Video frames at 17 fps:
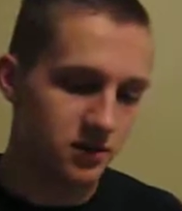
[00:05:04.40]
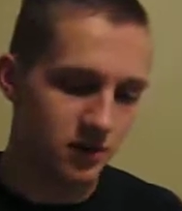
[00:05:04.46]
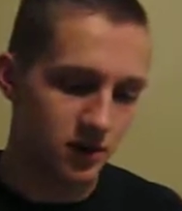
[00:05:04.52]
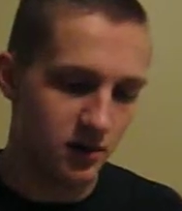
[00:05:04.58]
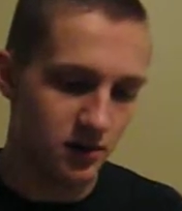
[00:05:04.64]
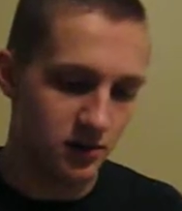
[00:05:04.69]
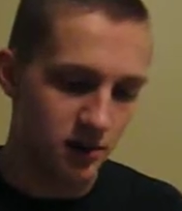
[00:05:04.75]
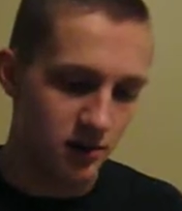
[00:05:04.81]

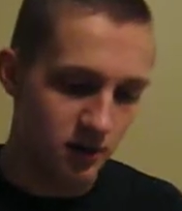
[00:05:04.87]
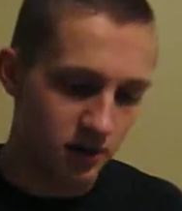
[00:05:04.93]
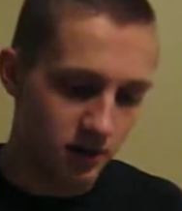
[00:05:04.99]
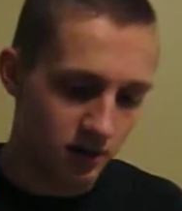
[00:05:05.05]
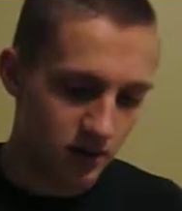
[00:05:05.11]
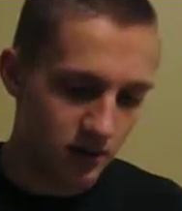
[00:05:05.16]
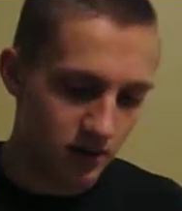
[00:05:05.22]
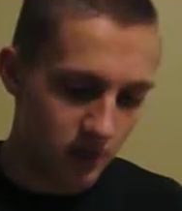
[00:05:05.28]
done.
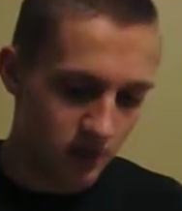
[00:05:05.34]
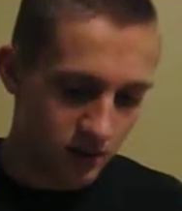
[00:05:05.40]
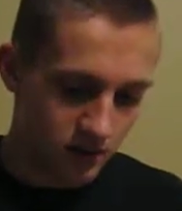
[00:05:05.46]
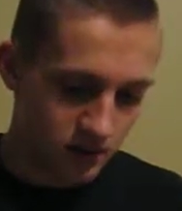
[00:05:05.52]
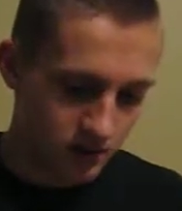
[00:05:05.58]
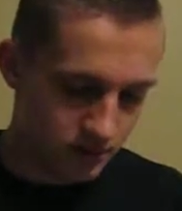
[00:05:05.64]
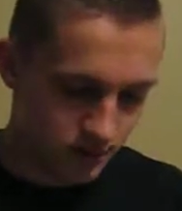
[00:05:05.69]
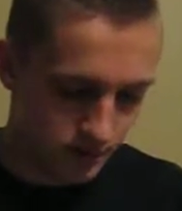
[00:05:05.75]

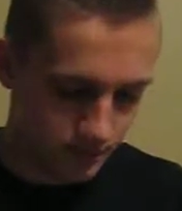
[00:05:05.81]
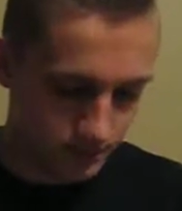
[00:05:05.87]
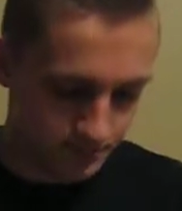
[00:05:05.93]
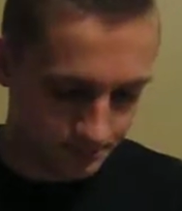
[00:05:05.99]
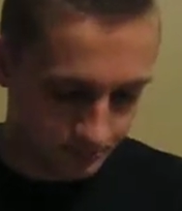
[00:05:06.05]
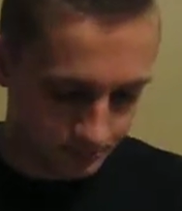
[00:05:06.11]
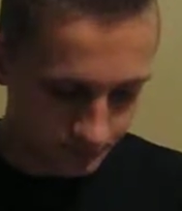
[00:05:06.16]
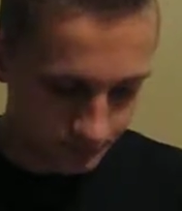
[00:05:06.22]
So
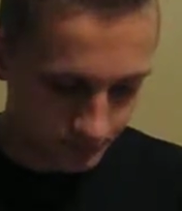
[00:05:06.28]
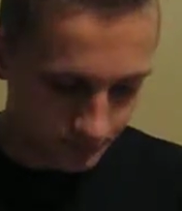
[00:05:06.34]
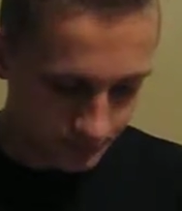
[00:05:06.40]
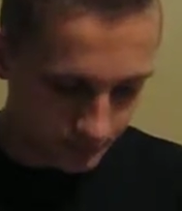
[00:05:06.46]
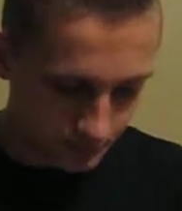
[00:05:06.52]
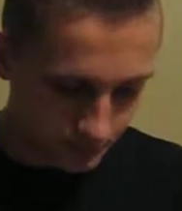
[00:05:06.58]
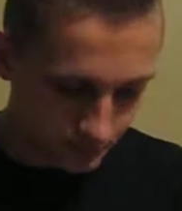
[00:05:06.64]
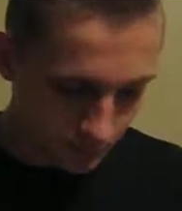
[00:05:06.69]

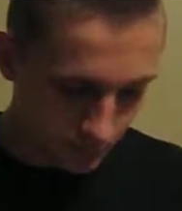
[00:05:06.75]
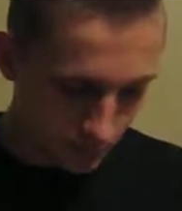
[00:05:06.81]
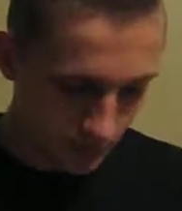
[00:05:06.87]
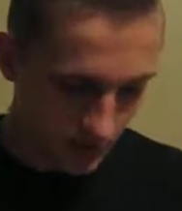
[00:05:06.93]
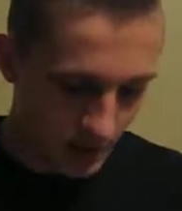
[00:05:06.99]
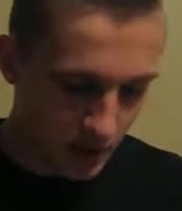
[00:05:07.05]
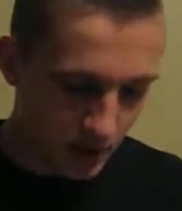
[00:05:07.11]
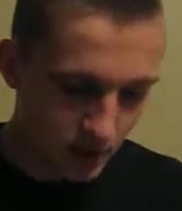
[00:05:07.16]

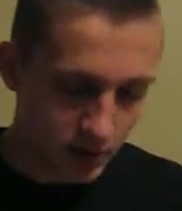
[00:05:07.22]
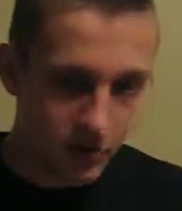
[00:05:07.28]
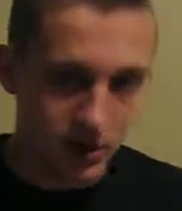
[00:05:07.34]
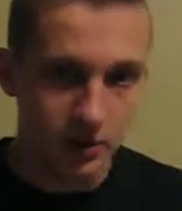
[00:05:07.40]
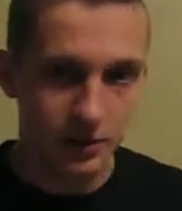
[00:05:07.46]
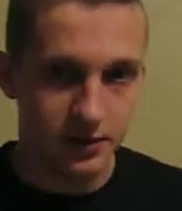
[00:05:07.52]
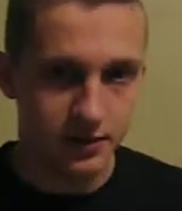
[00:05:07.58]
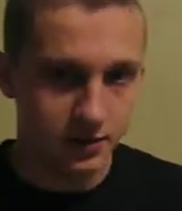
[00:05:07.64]
now to
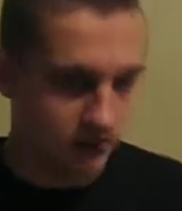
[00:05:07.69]
cut it to